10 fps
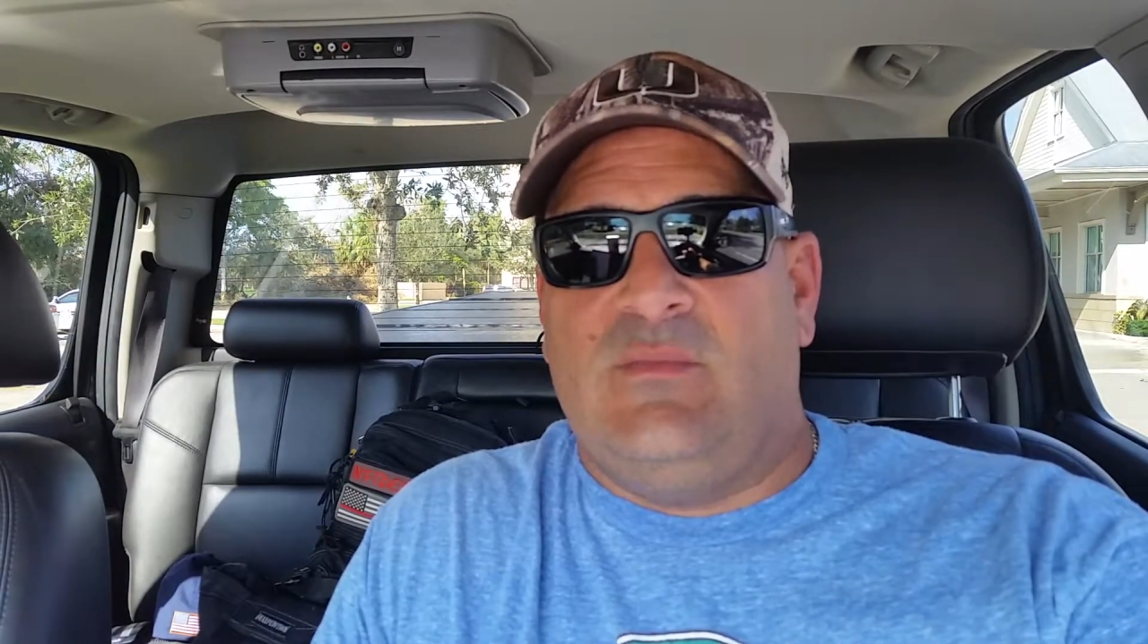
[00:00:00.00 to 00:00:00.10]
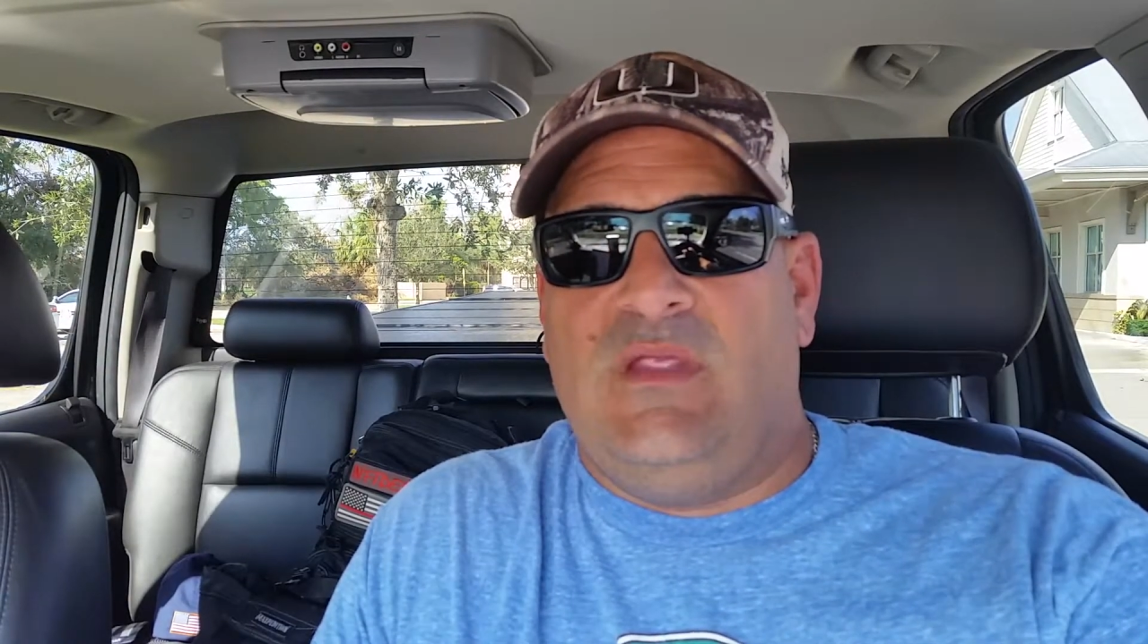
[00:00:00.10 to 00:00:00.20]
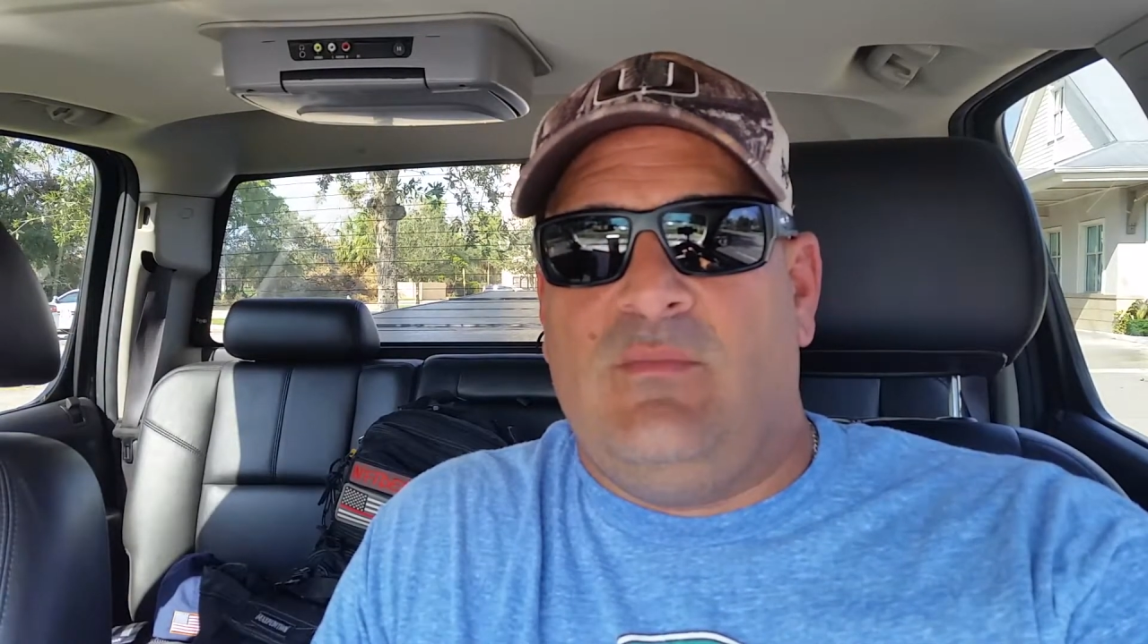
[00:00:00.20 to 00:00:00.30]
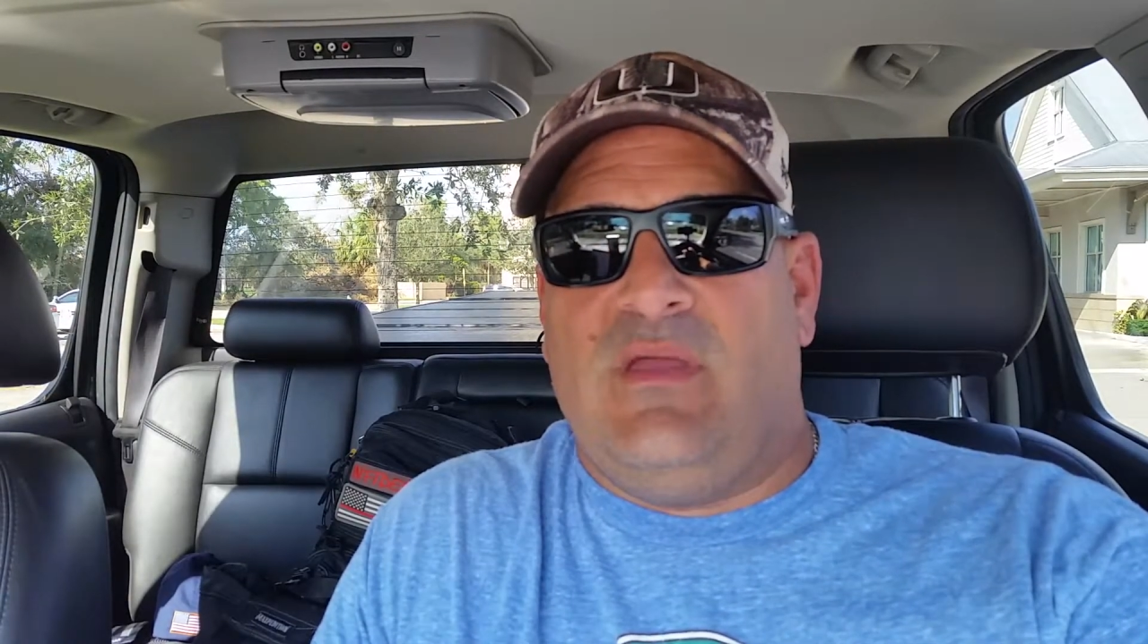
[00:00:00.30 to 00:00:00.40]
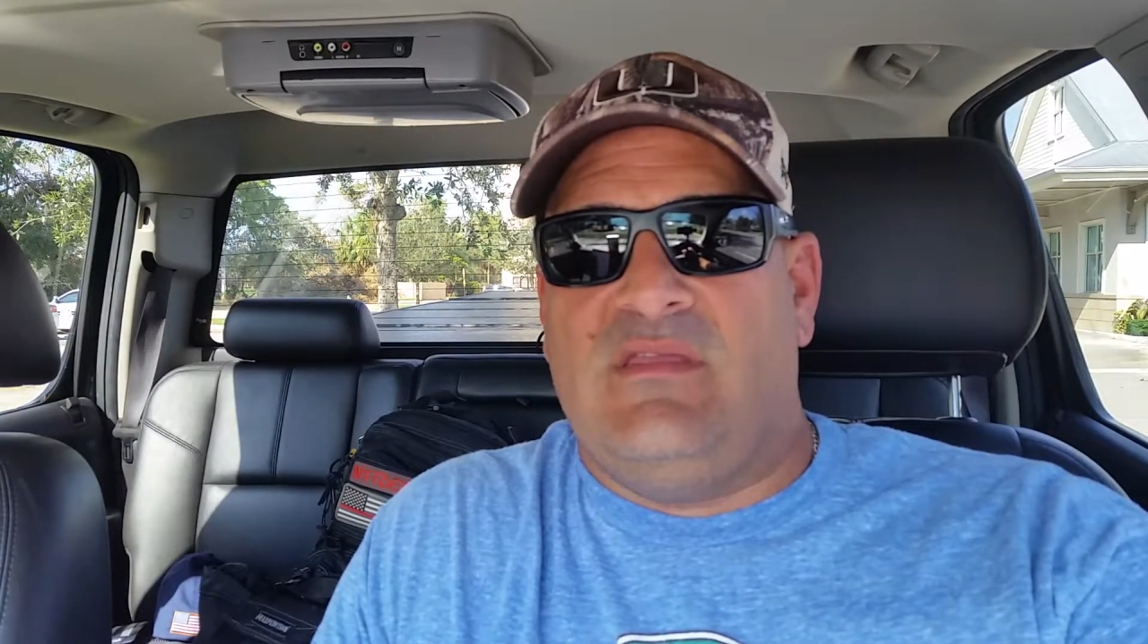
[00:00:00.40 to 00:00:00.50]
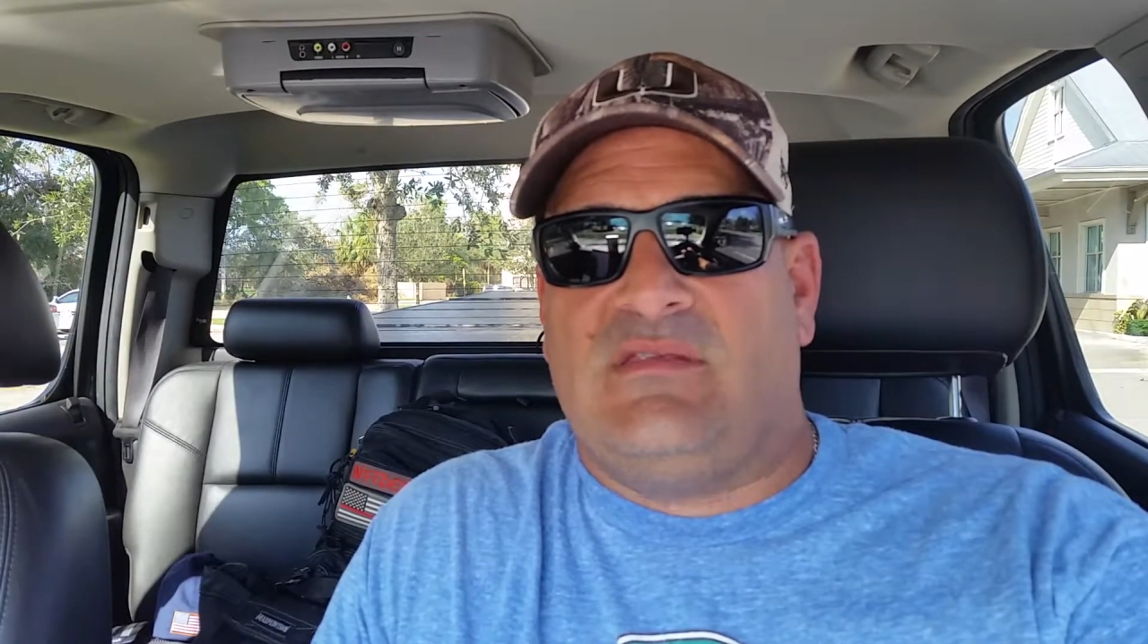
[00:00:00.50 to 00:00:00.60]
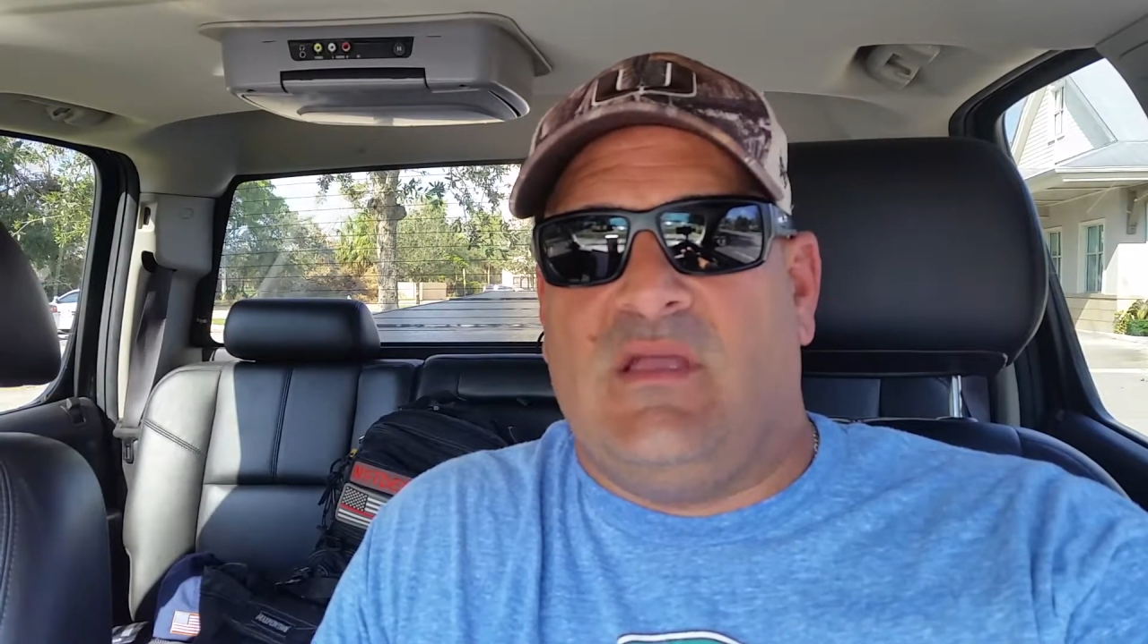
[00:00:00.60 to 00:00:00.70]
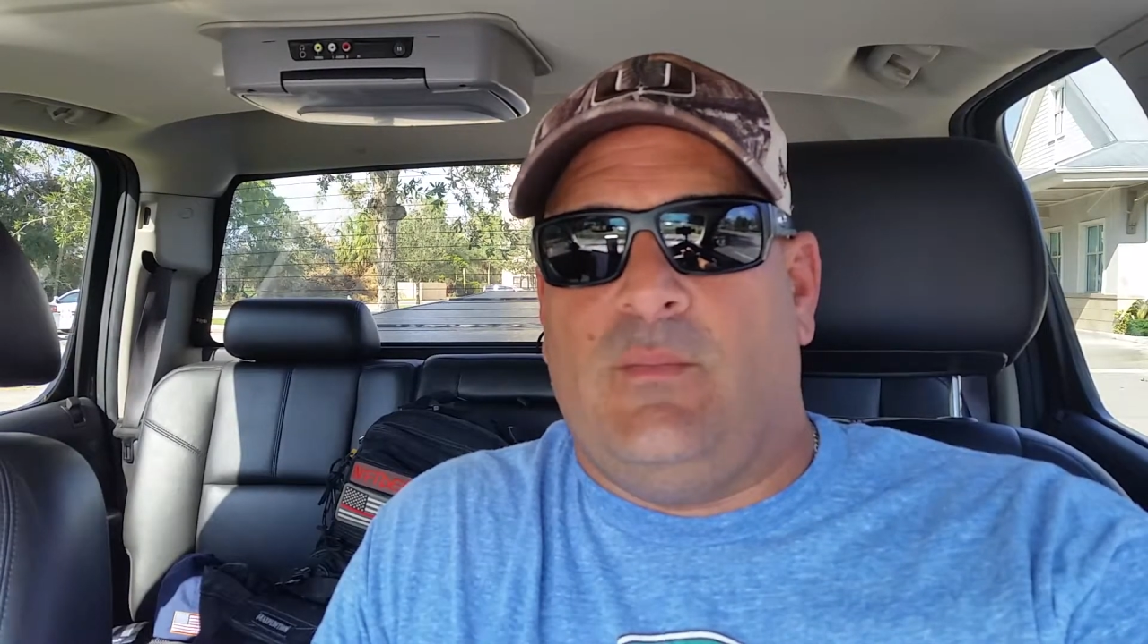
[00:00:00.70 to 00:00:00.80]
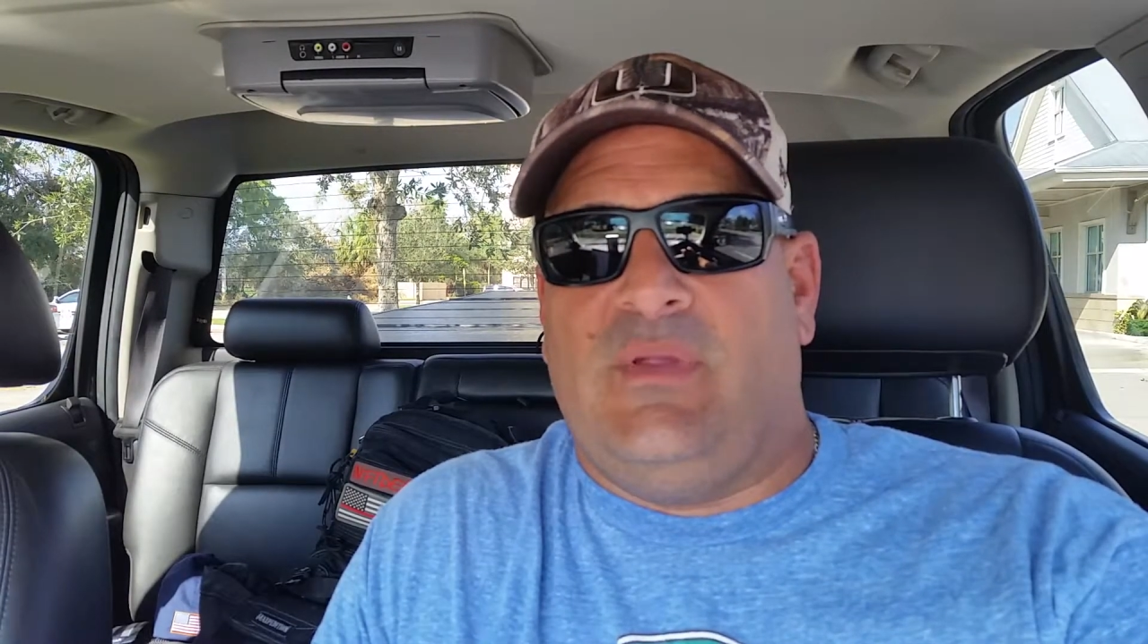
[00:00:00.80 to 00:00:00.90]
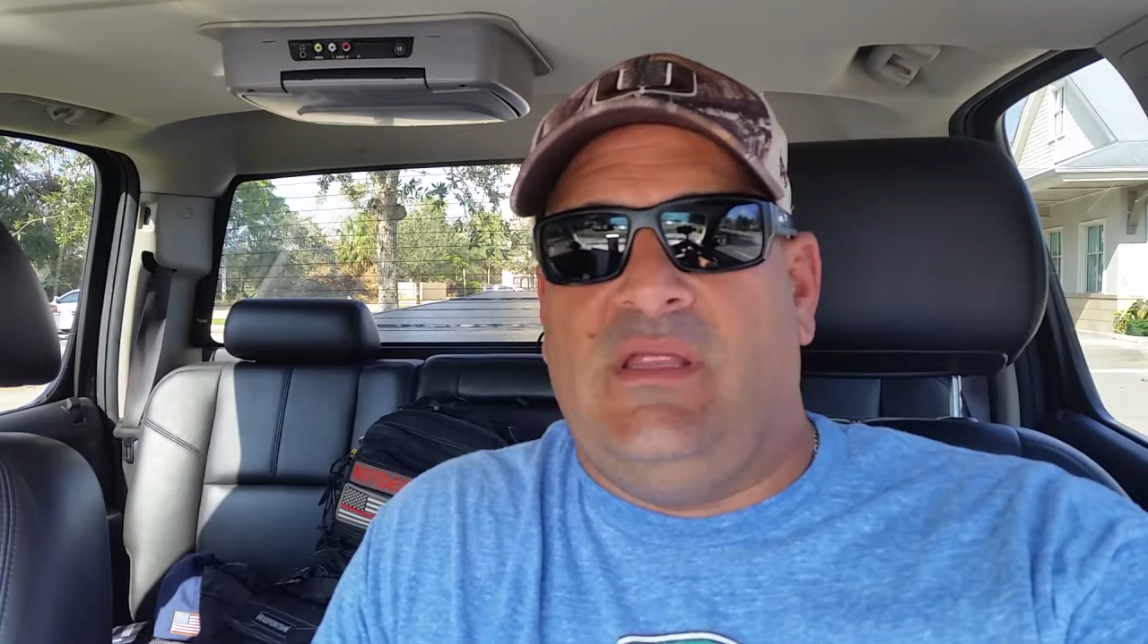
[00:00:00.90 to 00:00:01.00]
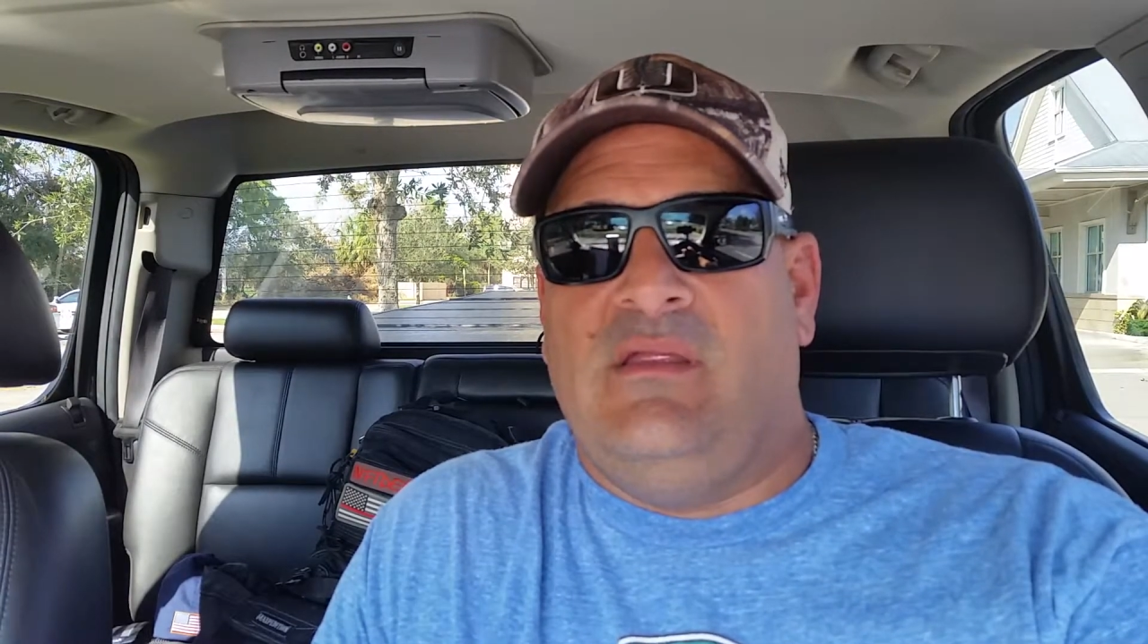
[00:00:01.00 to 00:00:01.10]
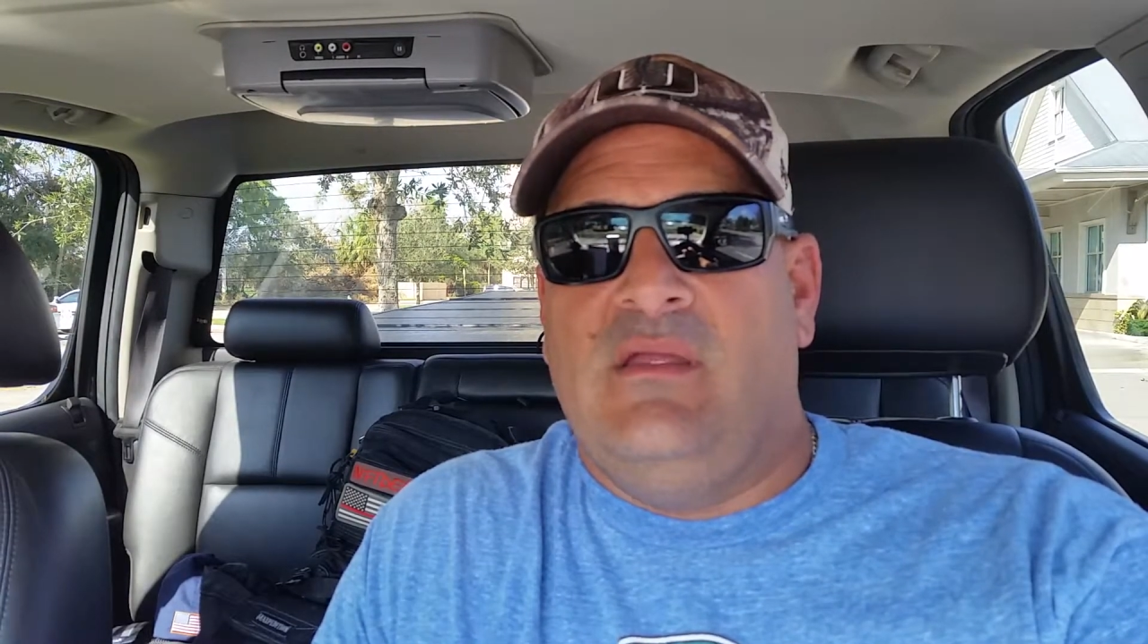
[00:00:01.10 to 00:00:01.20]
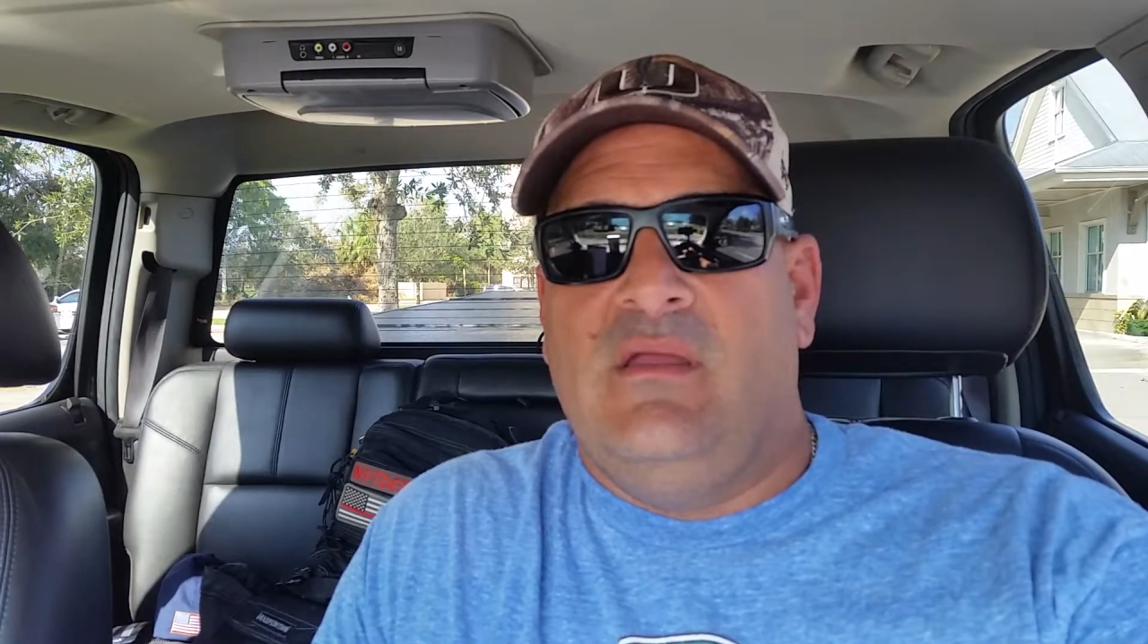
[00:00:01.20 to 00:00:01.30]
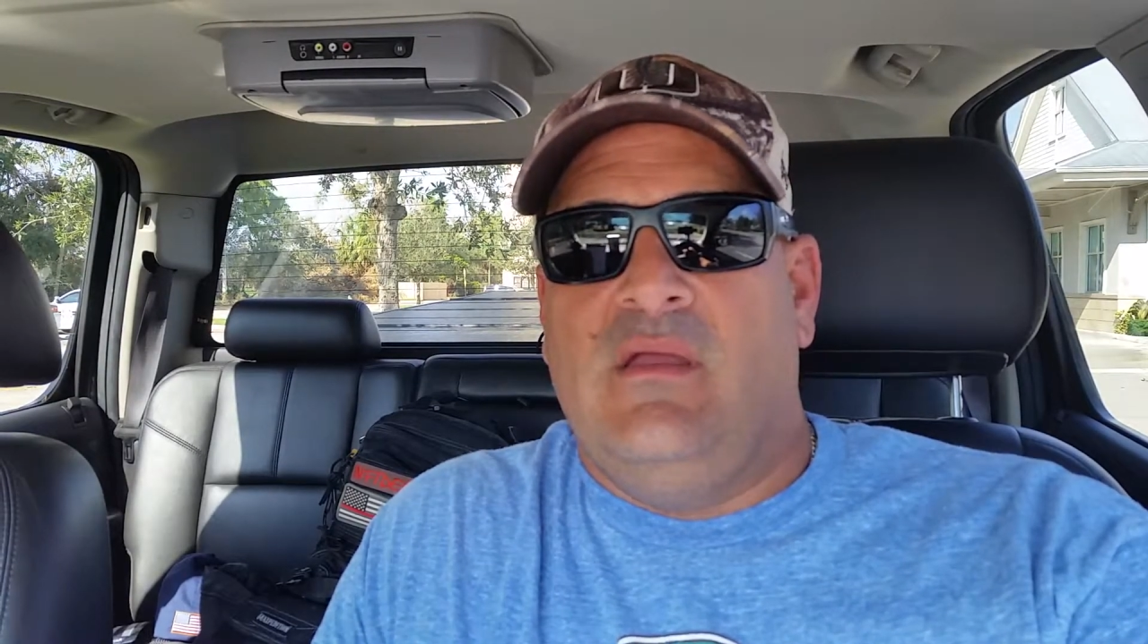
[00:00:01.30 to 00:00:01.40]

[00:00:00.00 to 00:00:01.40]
to me by this company.